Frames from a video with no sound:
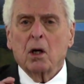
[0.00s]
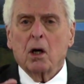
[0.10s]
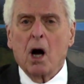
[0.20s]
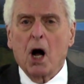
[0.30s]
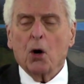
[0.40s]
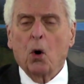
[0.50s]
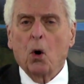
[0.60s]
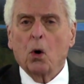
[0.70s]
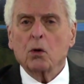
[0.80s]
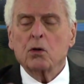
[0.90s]
God
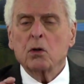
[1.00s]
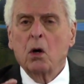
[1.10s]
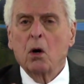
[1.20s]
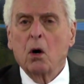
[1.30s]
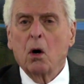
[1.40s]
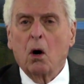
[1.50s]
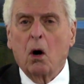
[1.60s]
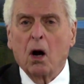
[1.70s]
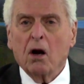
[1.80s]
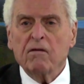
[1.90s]
holds
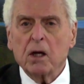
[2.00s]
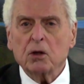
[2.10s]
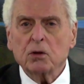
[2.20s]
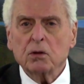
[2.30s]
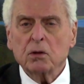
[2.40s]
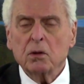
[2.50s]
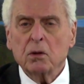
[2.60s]
all of us,